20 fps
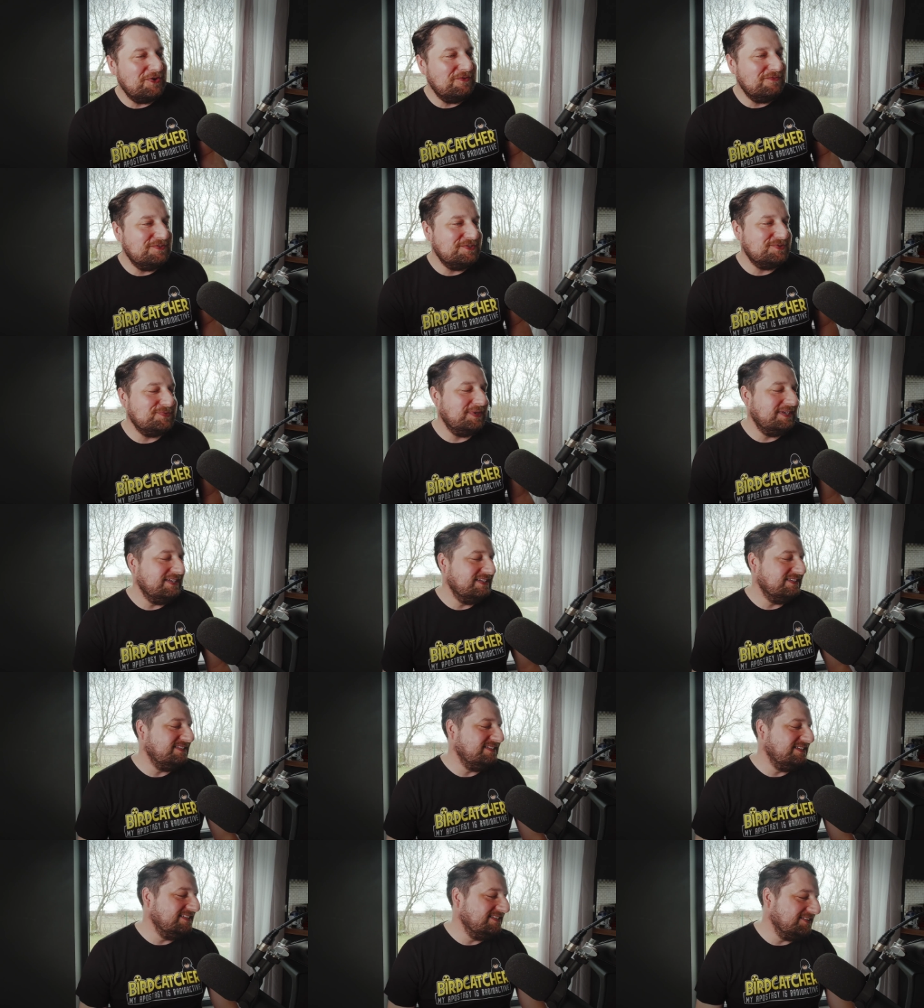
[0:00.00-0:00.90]
of Jehovah's
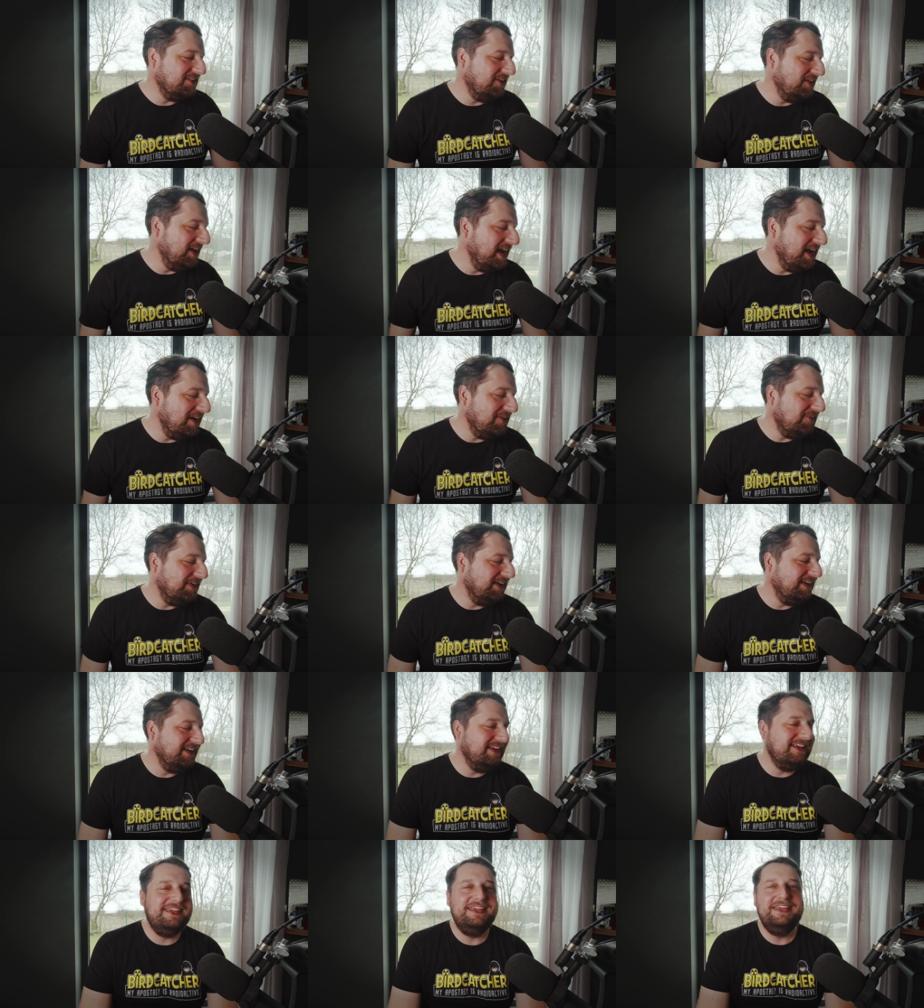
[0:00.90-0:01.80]
Witnesses are
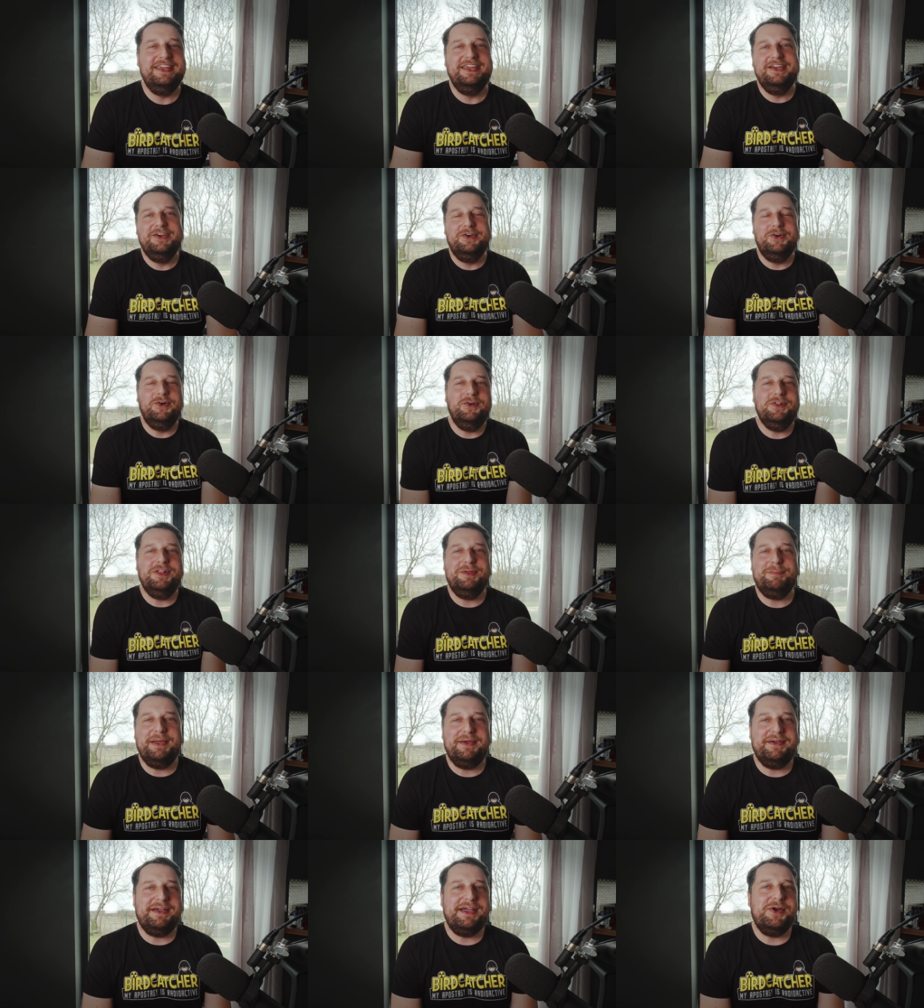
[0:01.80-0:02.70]
hearing all
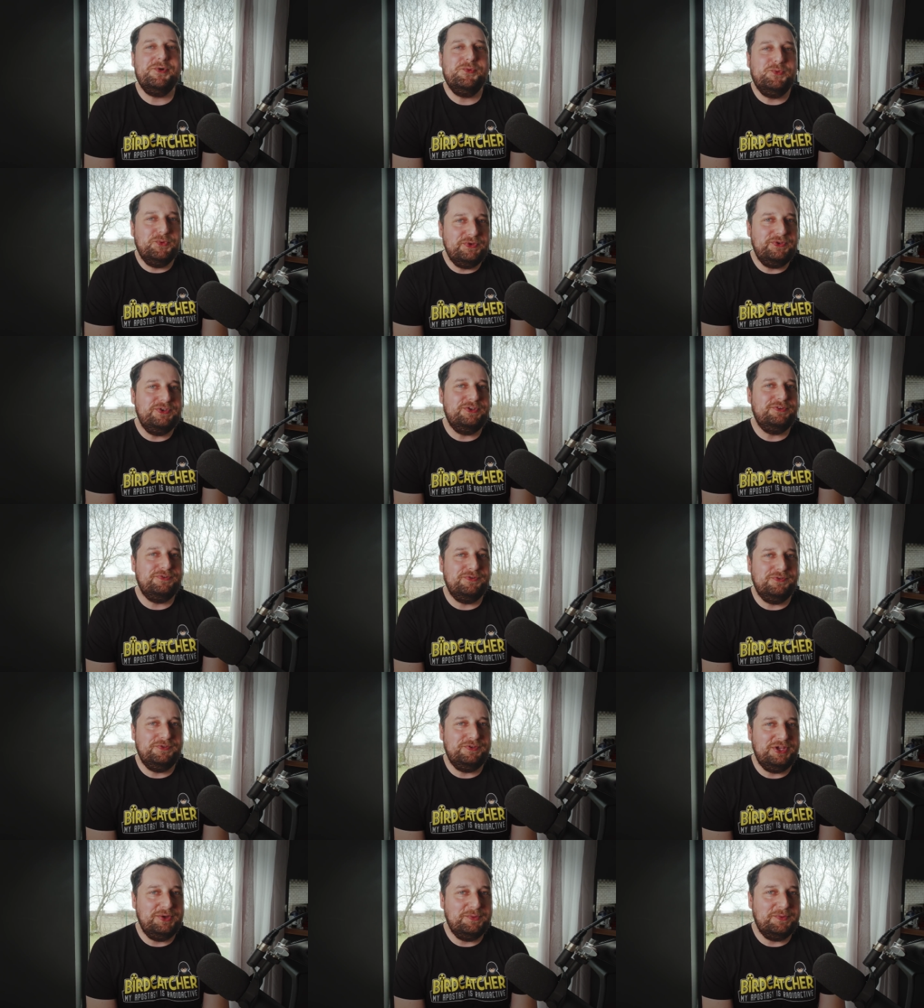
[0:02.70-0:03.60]
about how
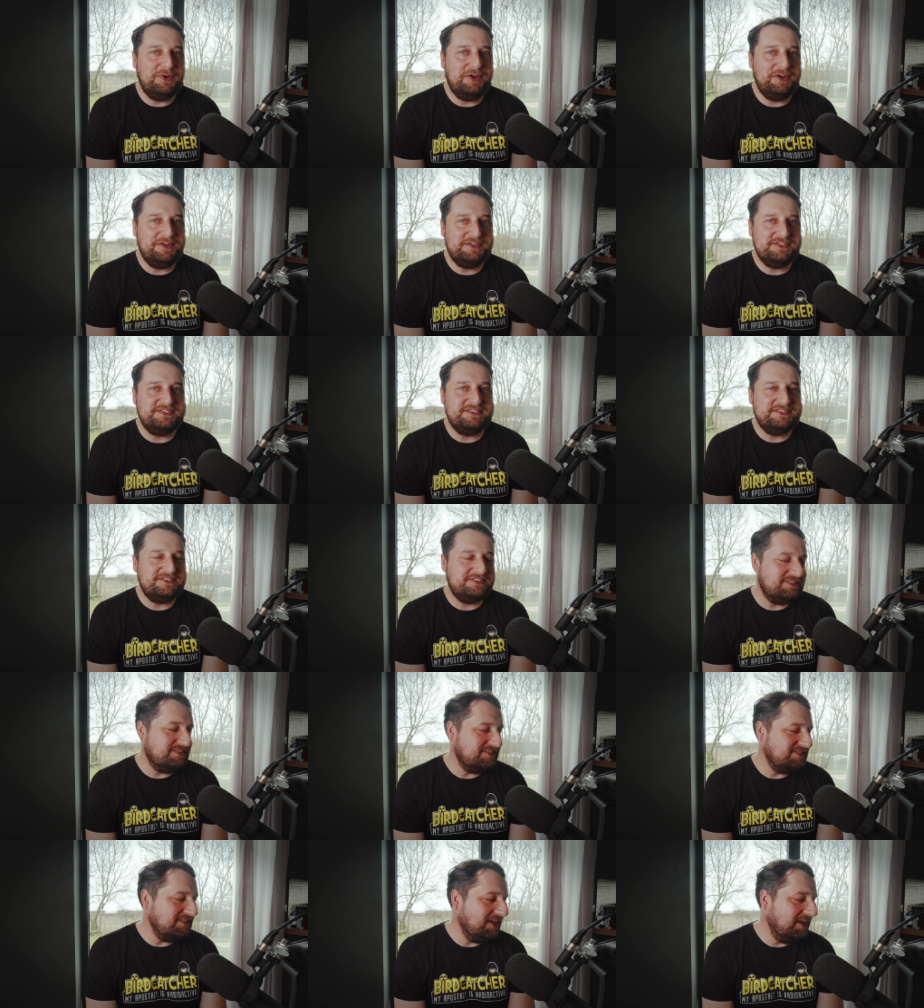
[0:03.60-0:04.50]
wonderful you are,
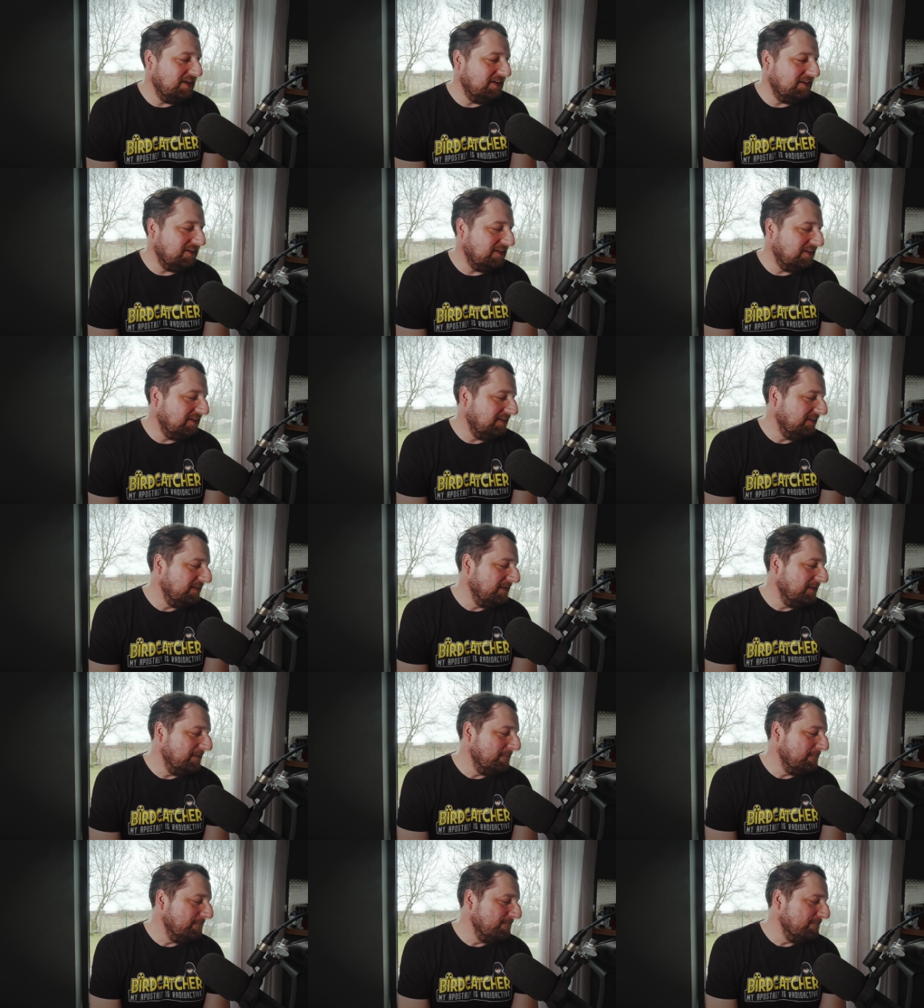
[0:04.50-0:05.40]
Sister Snyder,
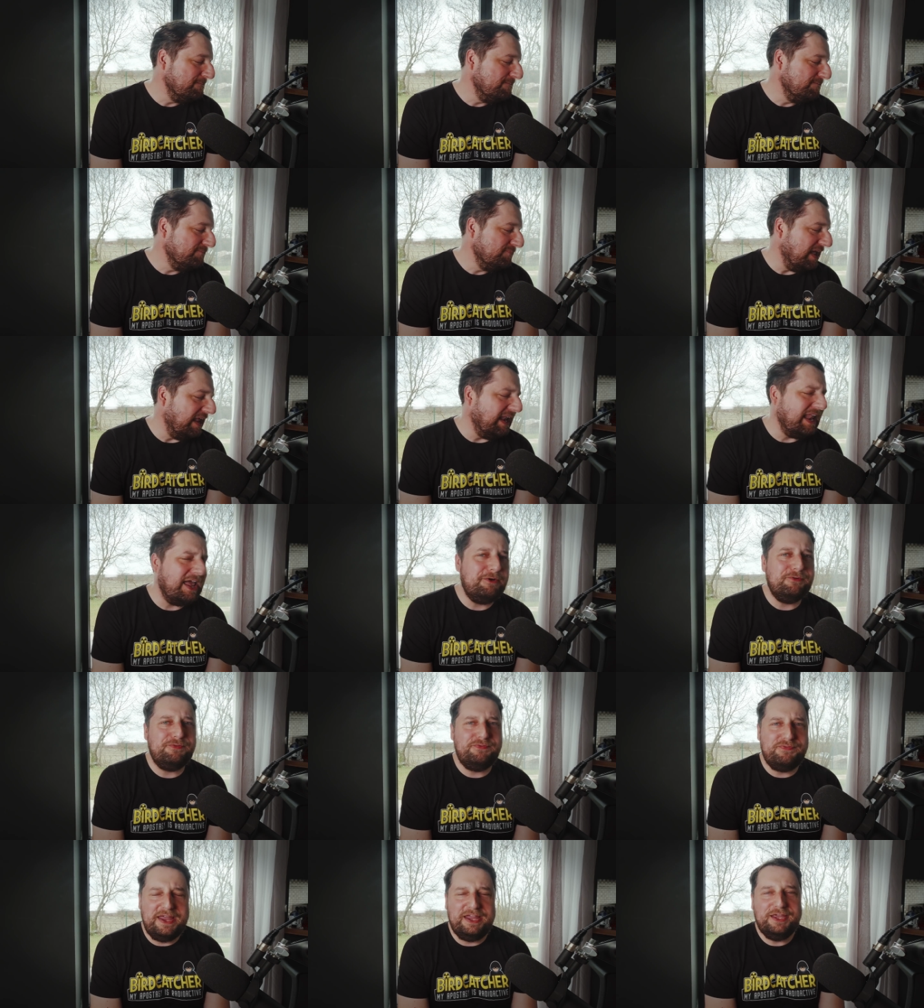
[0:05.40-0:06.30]
and
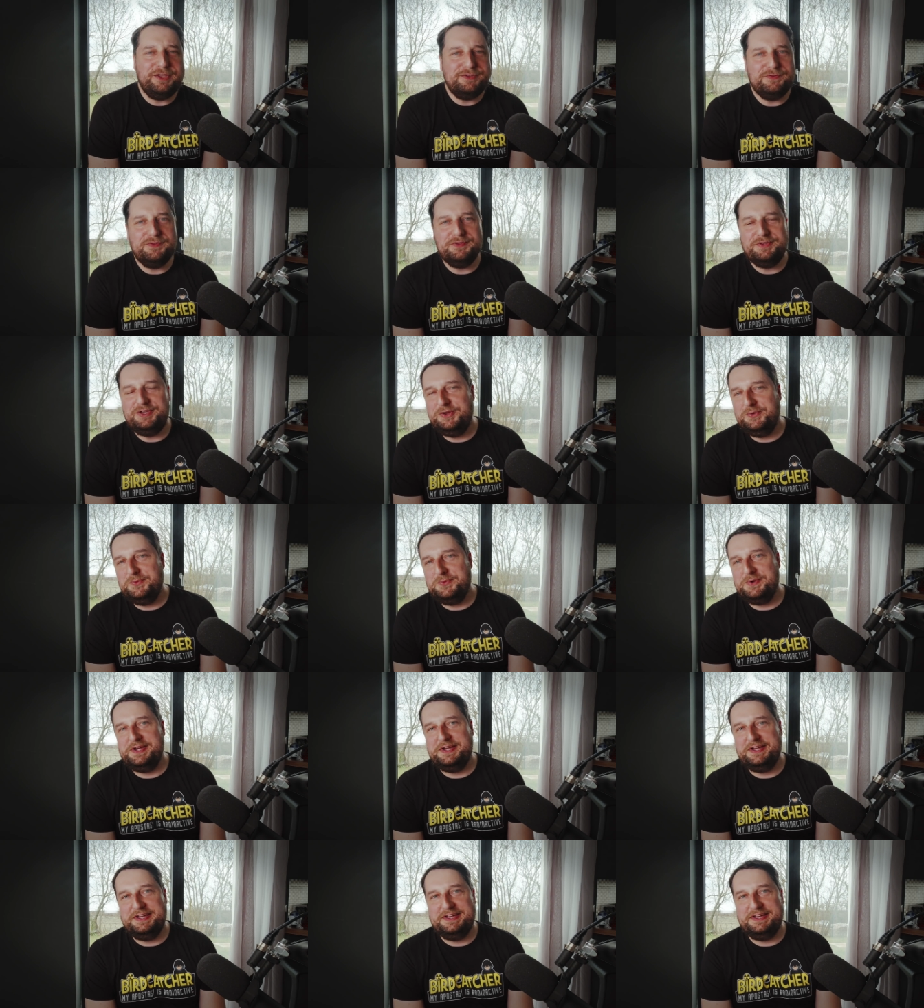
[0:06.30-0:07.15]
how faithful you